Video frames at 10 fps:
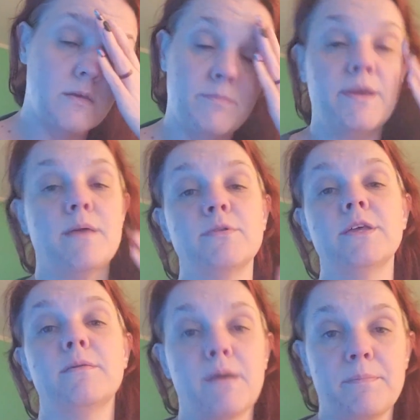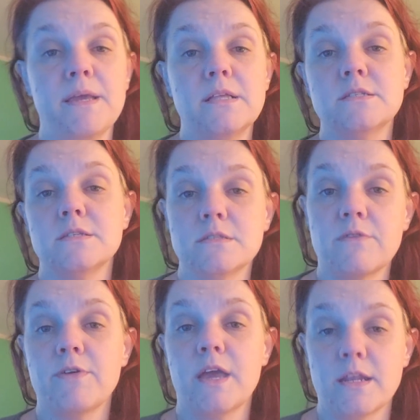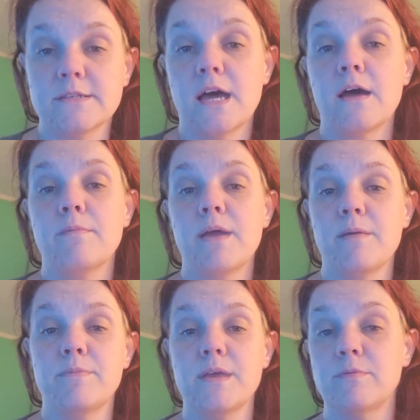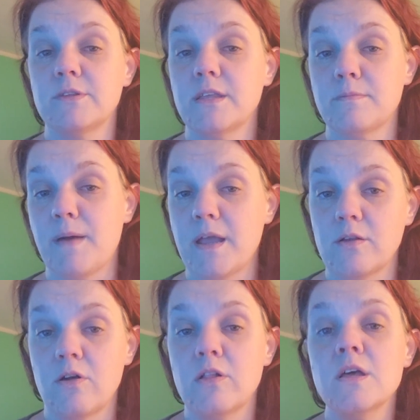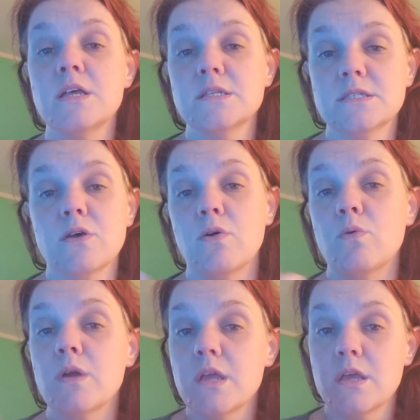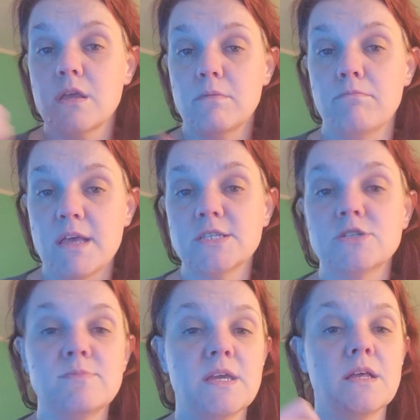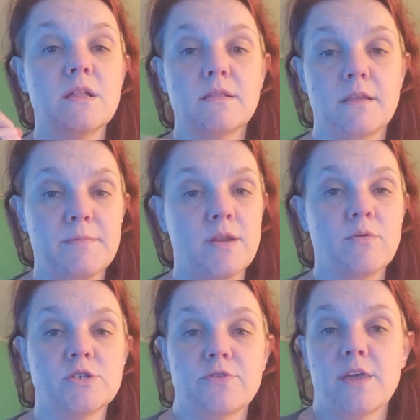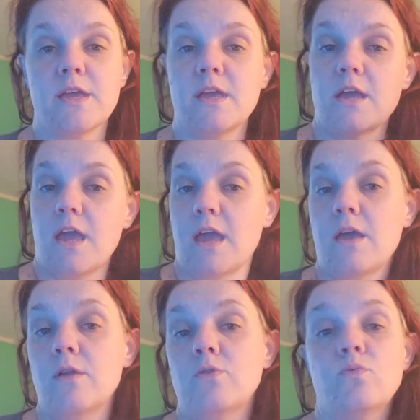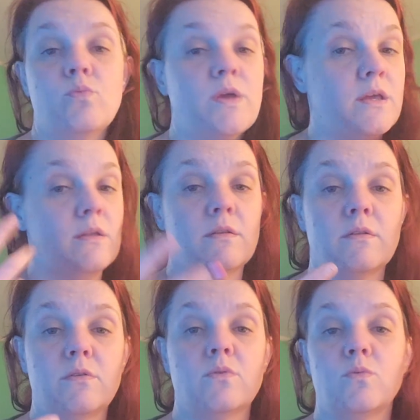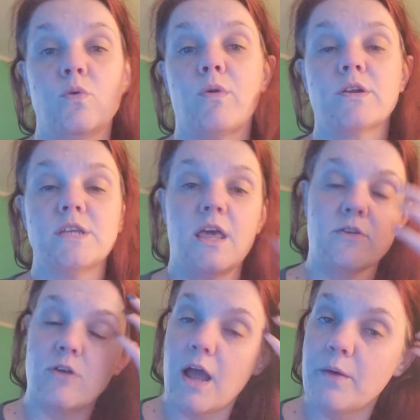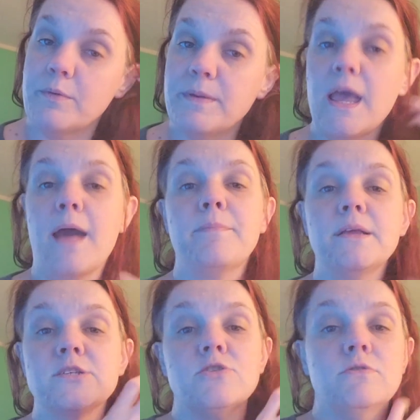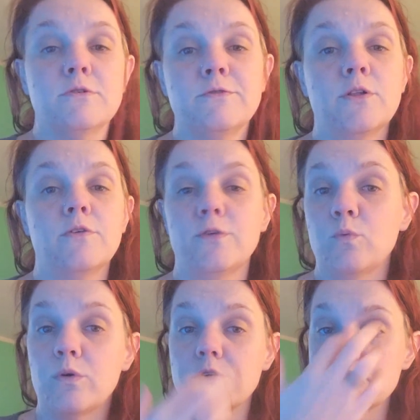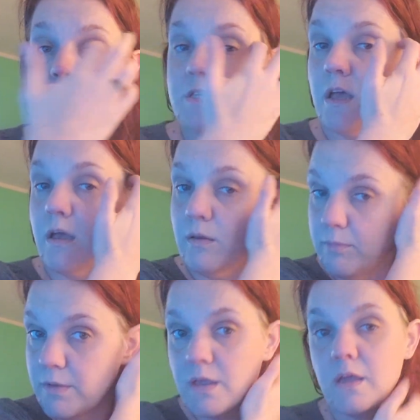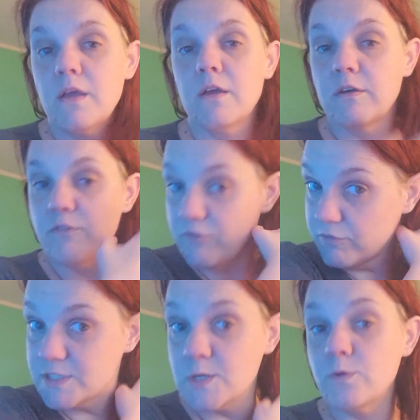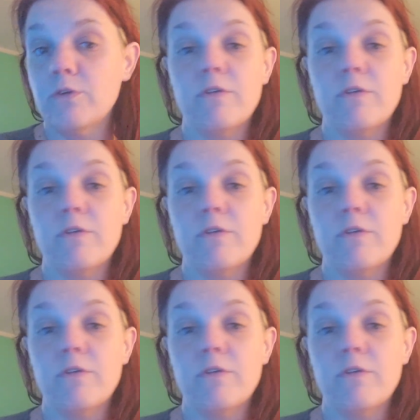be able to get my beads and stuff ahead of time and be able to get the paint and all. So message me, let me know what you're thinking, and we'll work together. I would be happy to fulfill a few orders sooner